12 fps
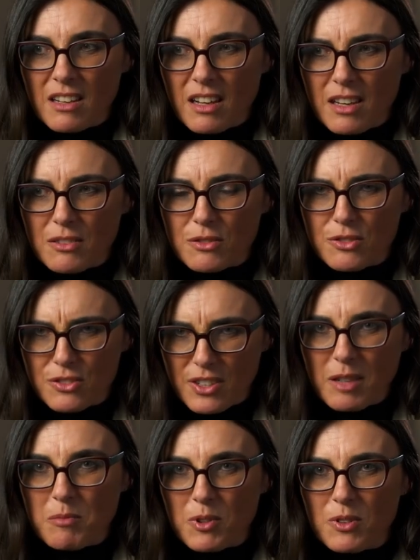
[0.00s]
kind of
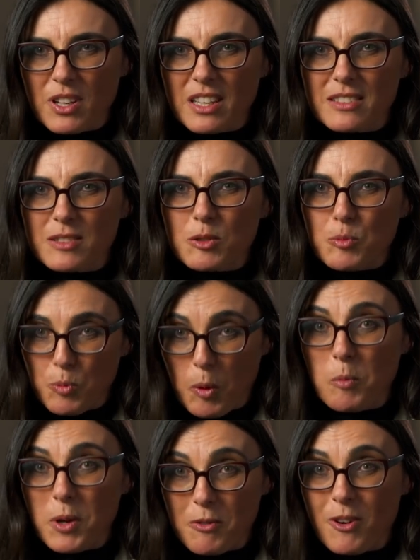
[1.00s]
stable, is, is
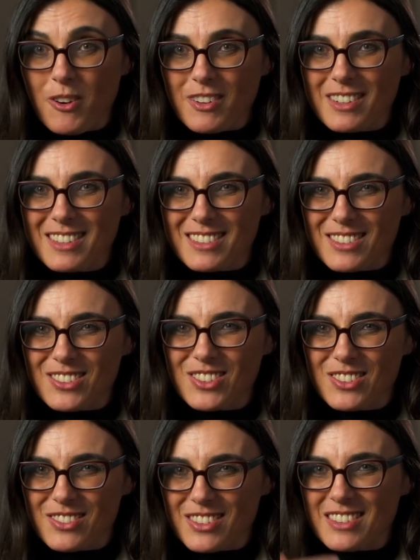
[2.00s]
probably wrong. You know,
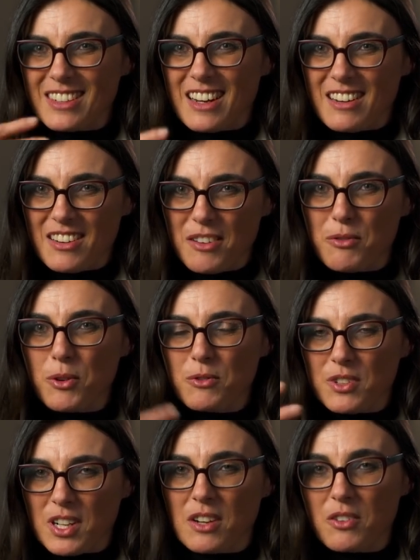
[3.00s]
children are
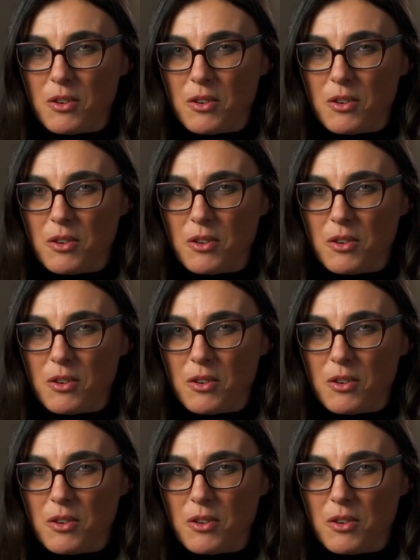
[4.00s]
evolving and